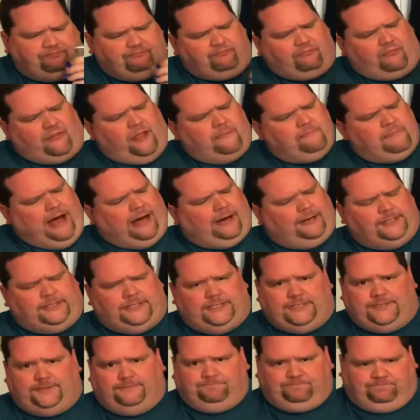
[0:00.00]
palate
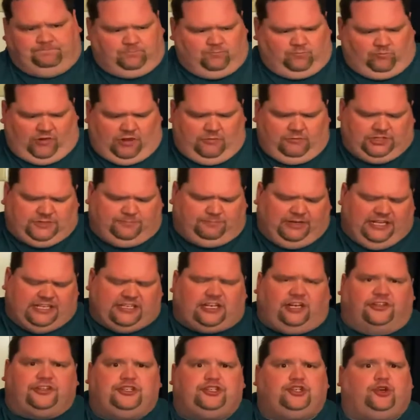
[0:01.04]
cleanser, was a place called
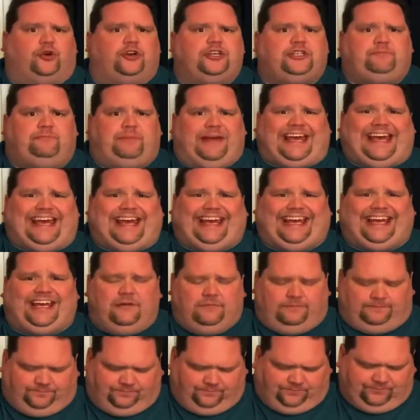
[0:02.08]
the Georgia Pig
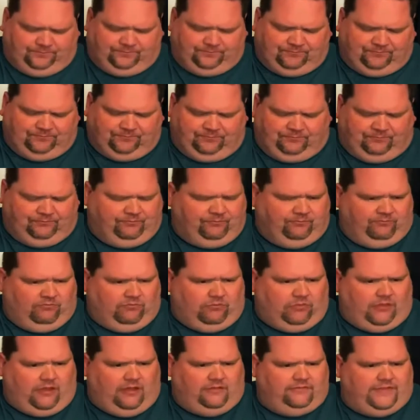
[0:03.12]

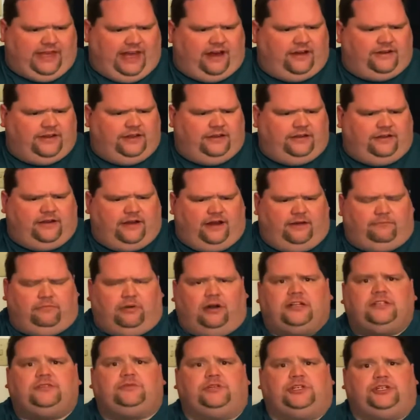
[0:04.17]
down in
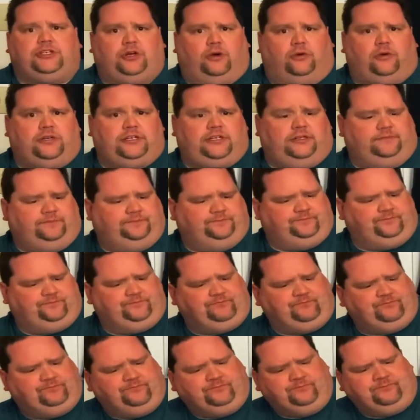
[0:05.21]
Brunswick, Georgia.
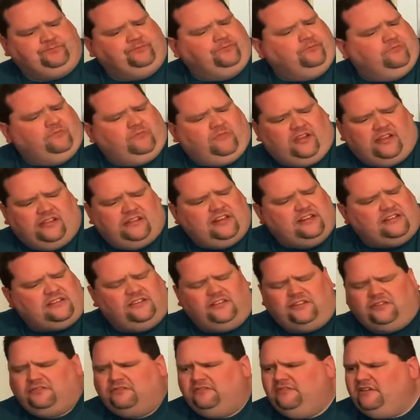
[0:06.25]
This little
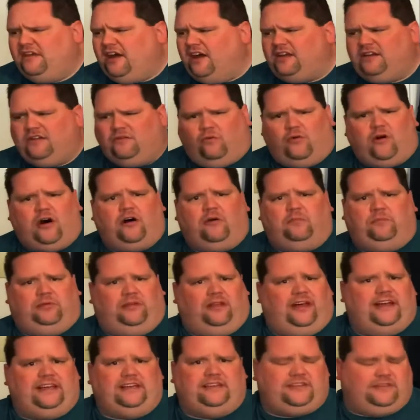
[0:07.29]
nut-in-the-wall
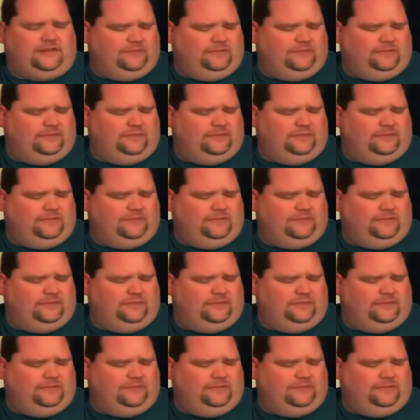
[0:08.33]
place